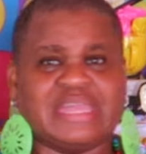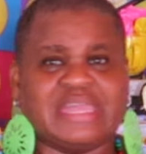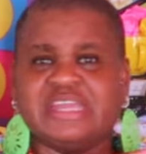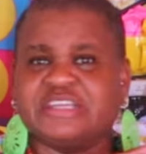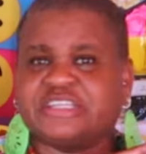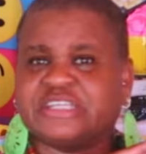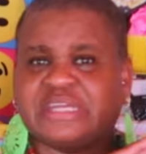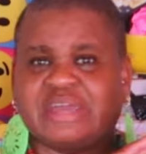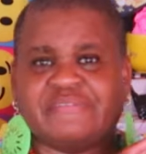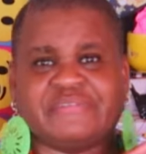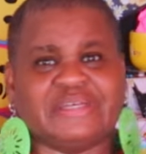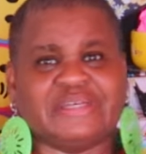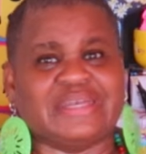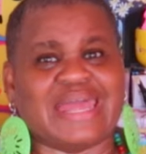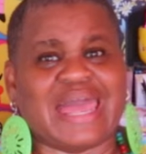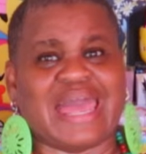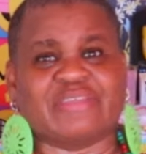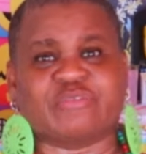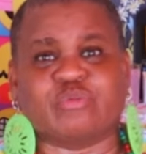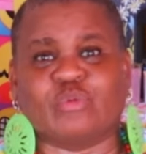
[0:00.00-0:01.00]
each and every
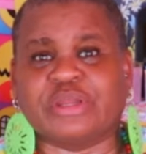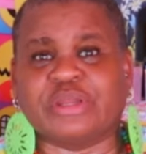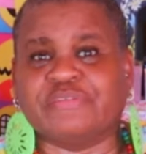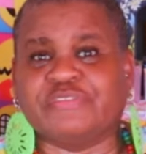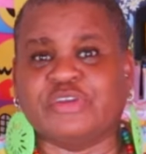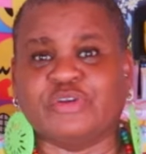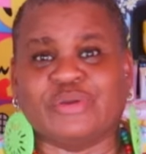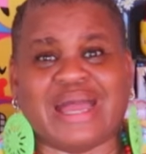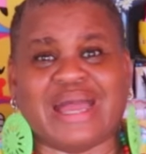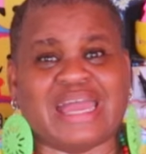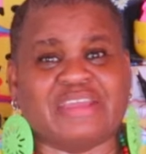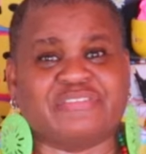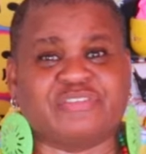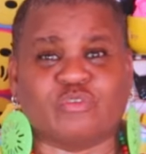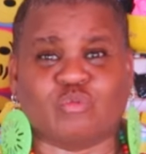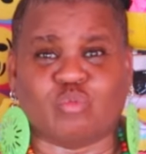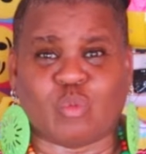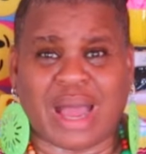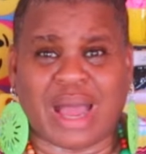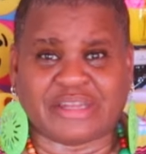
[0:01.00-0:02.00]
last one of you guys for
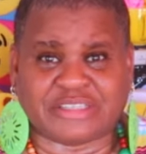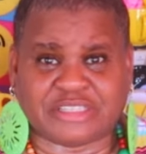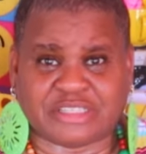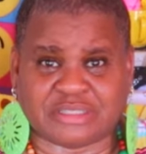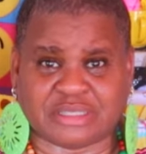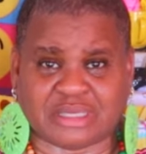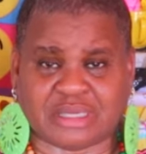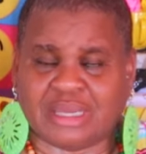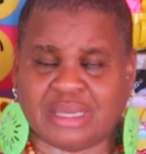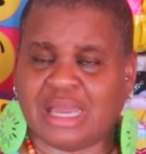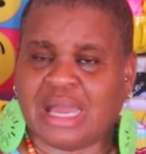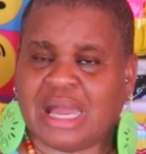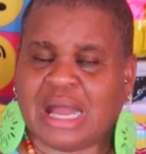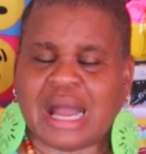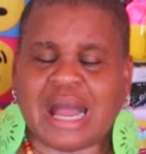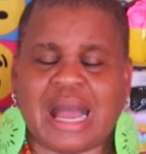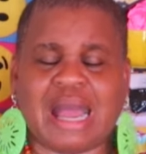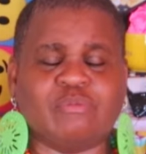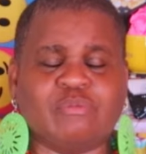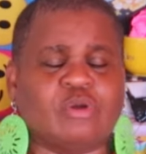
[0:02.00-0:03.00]
watching it.
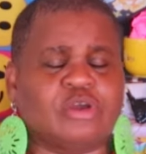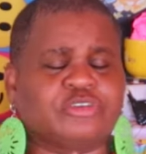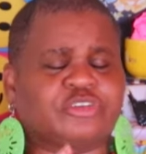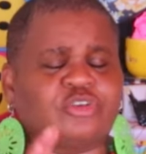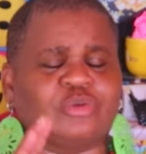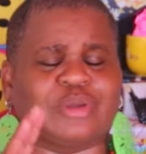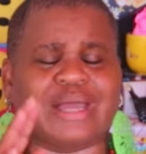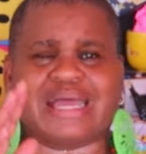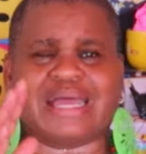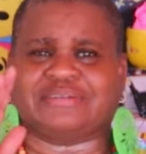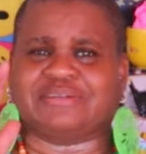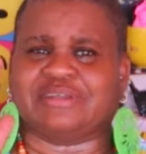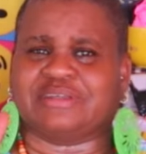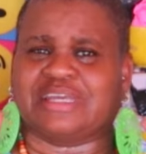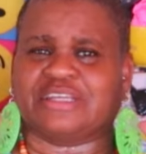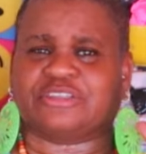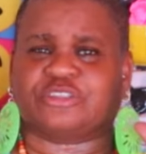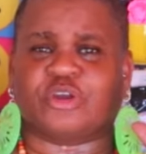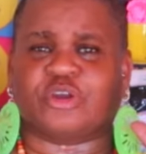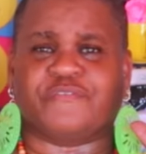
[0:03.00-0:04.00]
I want you guys to
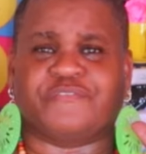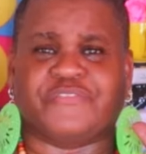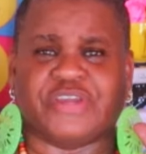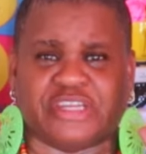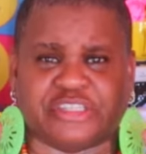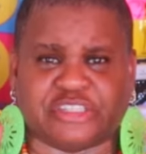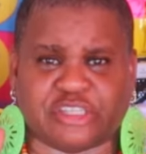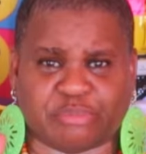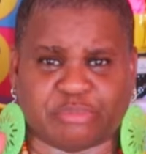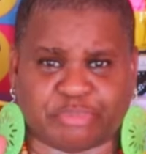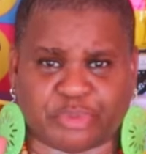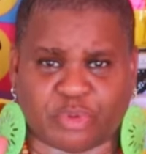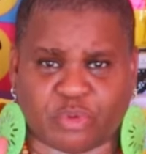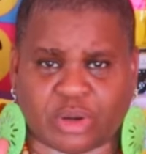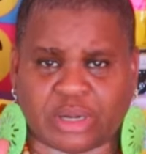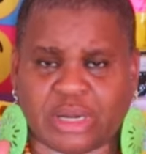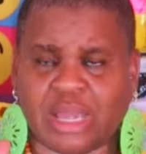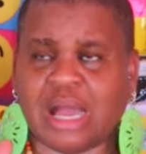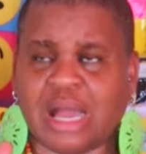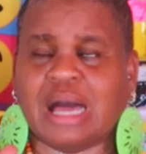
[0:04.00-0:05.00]
get your vision
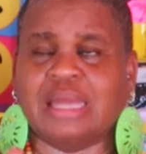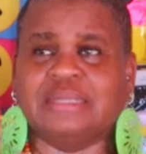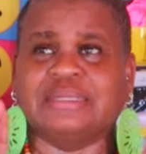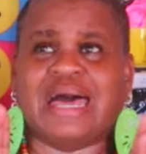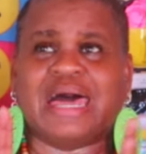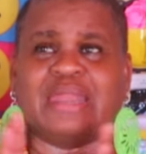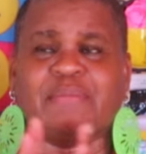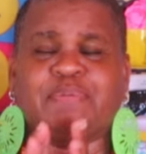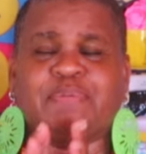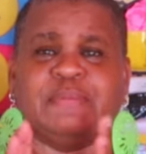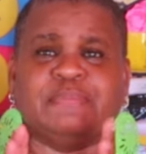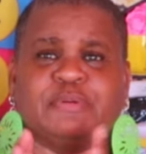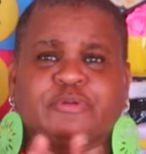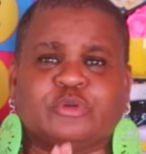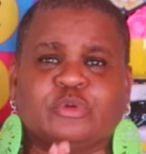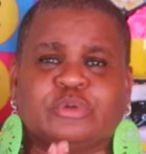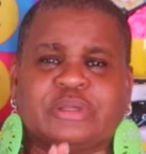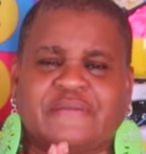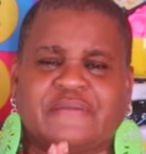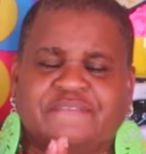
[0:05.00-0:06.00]
board. A lot of people
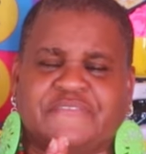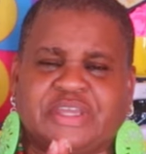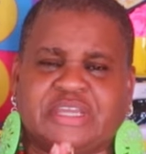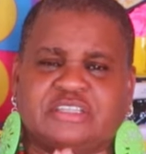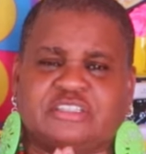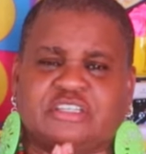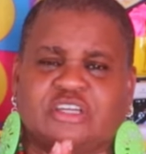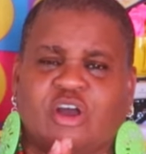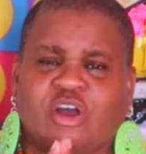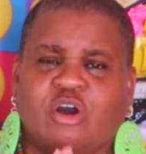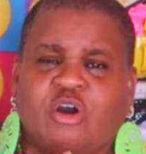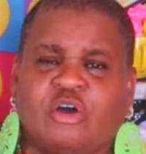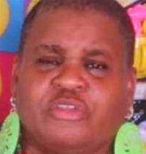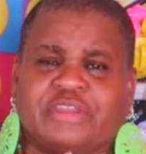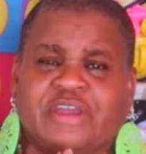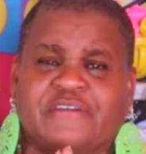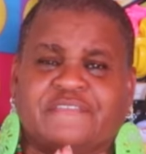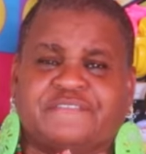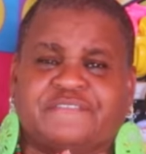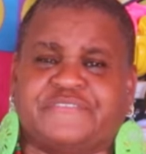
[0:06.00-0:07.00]
do their vision on
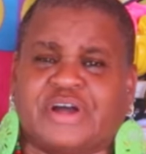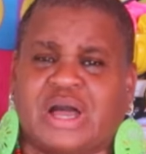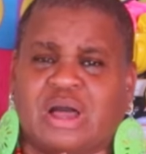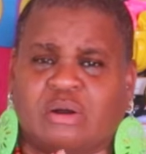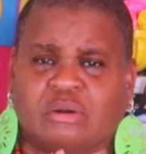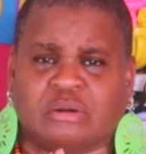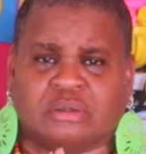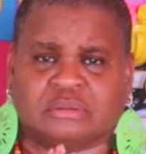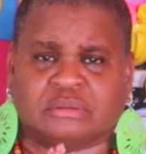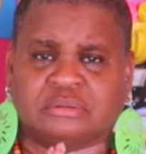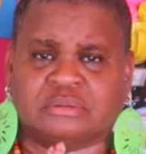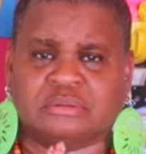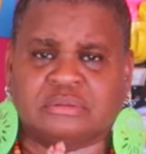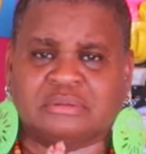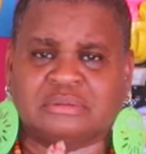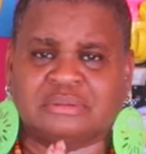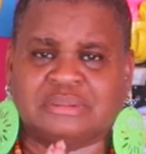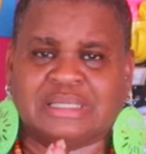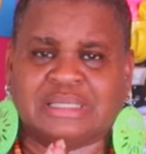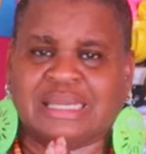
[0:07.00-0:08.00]
their phone.
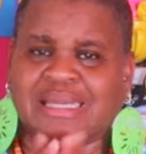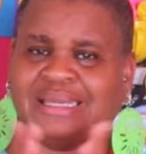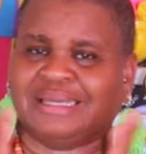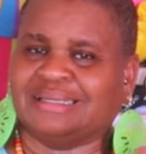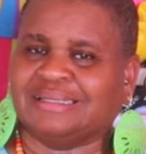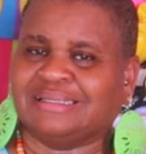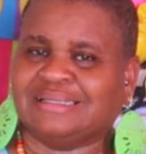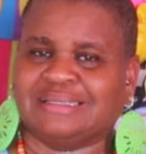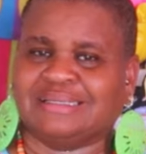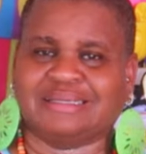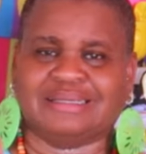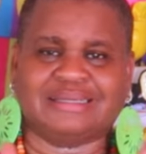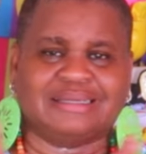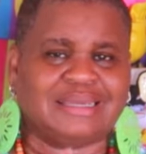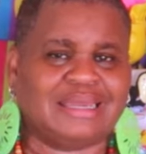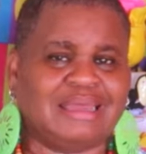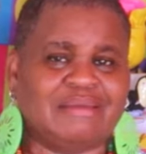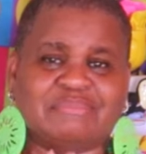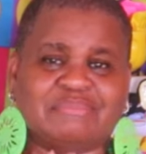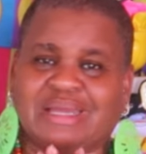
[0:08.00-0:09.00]

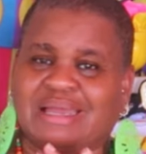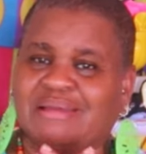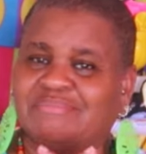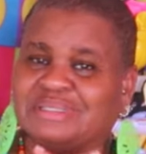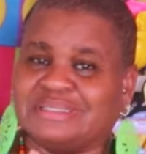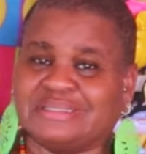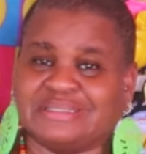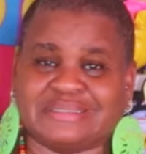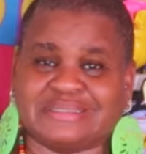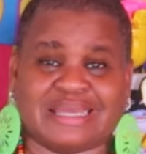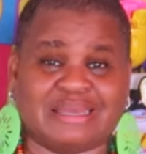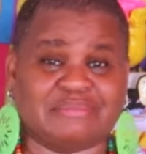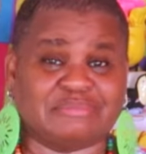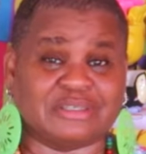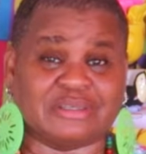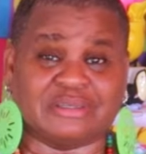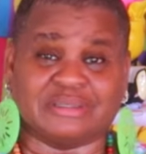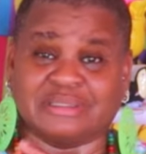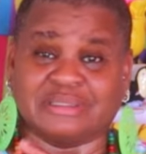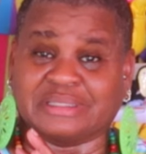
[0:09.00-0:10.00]
How many times are you
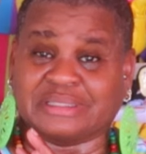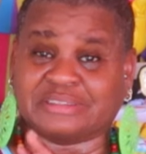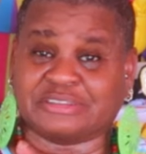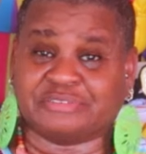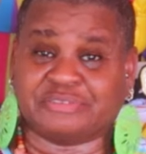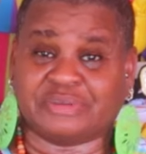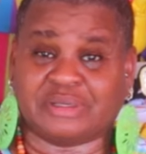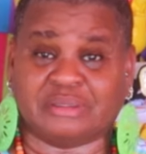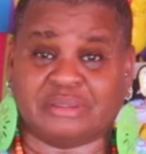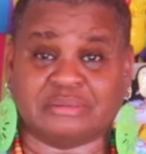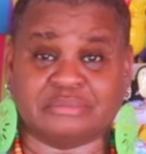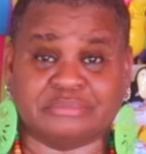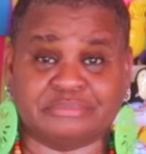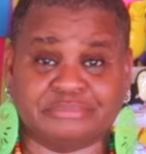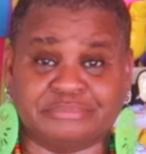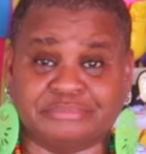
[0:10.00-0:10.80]
going to look at your phone?